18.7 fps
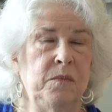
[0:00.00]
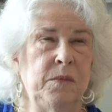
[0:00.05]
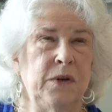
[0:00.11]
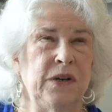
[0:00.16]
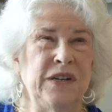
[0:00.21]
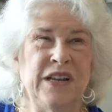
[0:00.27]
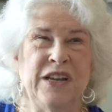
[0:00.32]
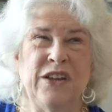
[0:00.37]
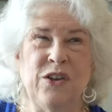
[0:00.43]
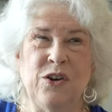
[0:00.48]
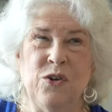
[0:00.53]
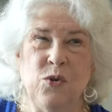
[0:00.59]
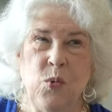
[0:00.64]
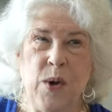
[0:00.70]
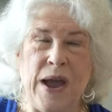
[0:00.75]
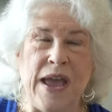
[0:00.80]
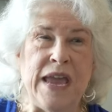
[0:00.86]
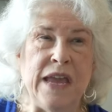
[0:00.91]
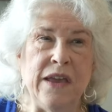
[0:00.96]
particular
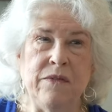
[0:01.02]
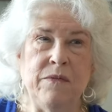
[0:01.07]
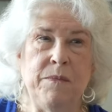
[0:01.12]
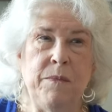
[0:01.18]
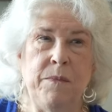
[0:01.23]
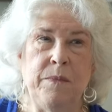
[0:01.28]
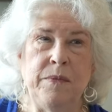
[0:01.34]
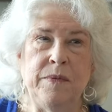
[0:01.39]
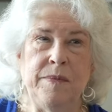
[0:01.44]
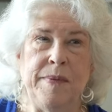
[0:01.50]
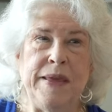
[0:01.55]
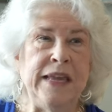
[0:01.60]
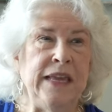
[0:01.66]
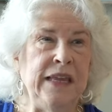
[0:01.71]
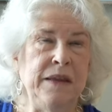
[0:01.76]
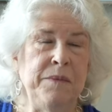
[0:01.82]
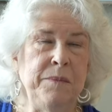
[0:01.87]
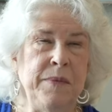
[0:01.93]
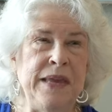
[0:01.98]
way of
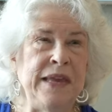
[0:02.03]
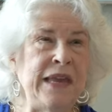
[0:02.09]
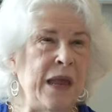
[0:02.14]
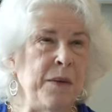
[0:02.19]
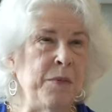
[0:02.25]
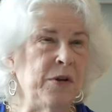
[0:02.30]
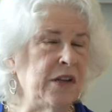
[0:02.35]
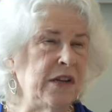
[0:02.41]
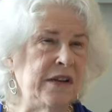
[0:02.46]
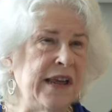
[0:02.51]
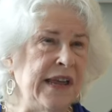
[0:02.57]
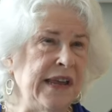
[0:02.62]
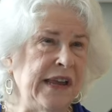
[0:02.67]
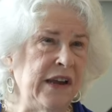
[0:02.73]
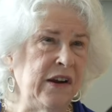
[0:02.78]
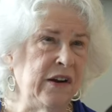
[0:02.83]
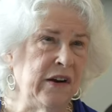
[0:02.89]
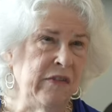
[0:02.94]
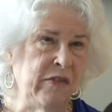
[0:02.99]
being, being able to take
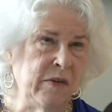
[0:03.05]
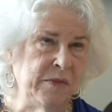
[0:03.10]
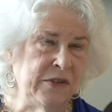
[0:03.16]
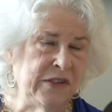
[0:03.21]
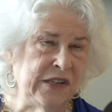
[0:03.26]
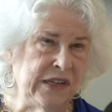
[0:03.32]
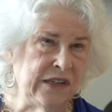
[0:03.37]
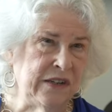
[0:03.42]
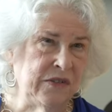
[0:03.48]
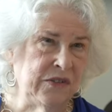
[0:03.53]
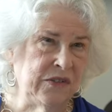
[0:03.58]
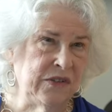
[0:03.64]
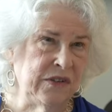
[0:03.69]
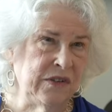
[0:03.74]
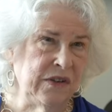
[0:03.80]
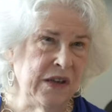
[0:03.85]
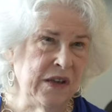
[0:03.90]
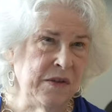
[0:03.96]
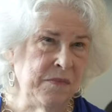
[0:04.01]
care of themselves.
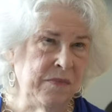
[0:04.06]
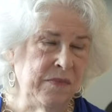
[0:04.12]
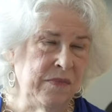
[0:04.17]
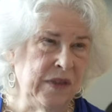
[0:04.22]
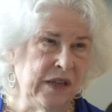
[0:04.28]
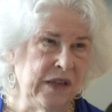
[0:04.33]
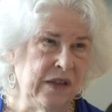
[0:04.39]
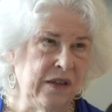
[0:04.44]
Um,